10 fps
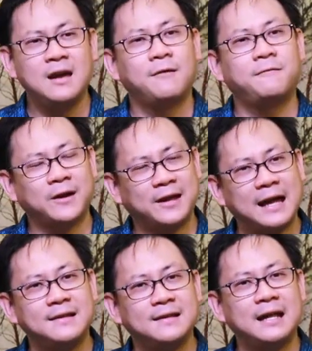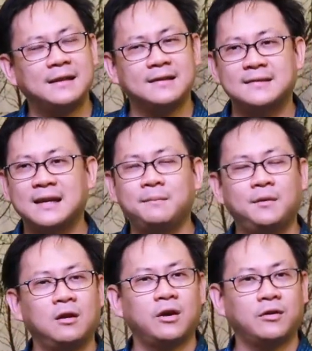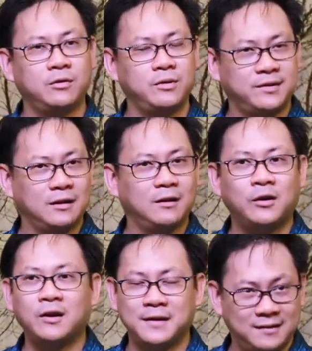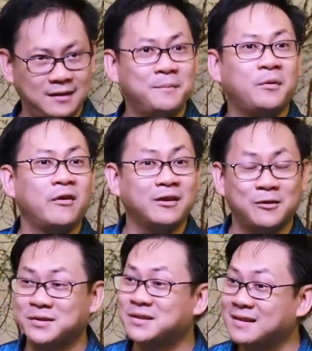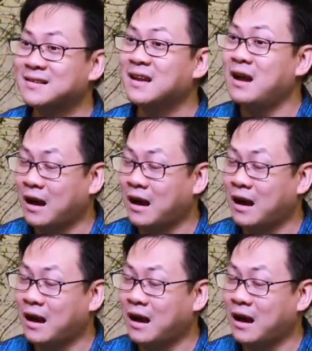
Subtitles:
forgetting that the same Lord who is the Lord of the Singaporean Christians